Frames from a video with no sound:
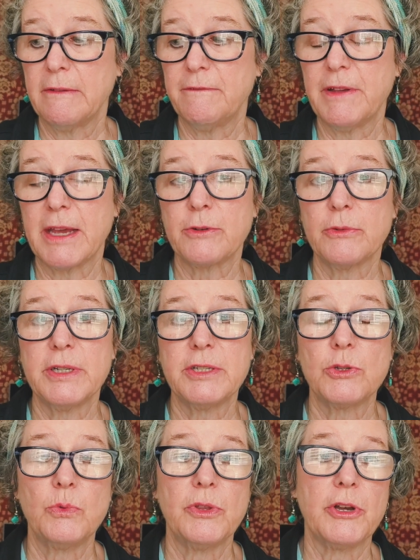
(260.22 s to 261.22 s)

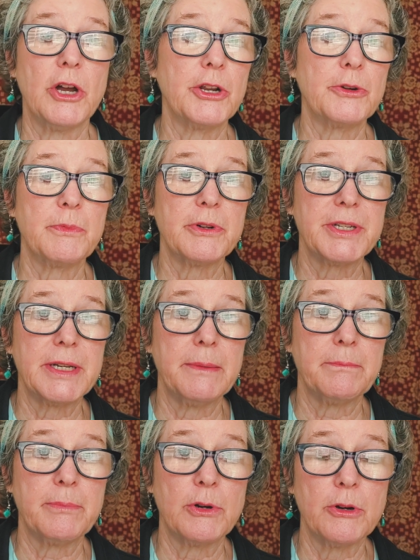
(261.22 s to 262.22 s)
veterans with
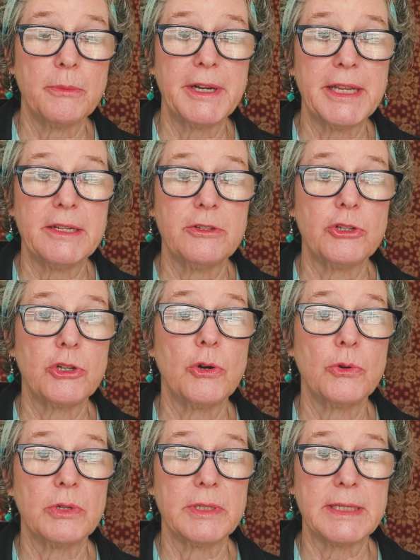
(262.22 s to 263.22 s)
100% permanent and
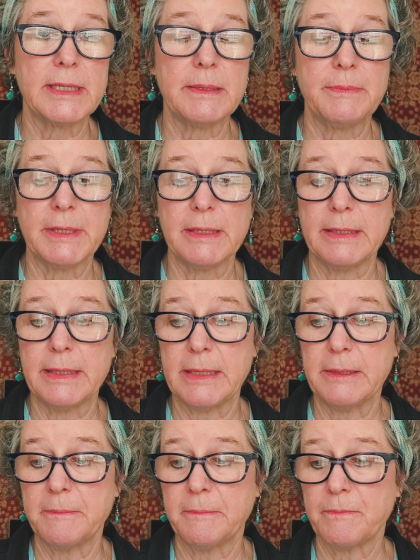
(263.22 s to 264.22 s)
total disability,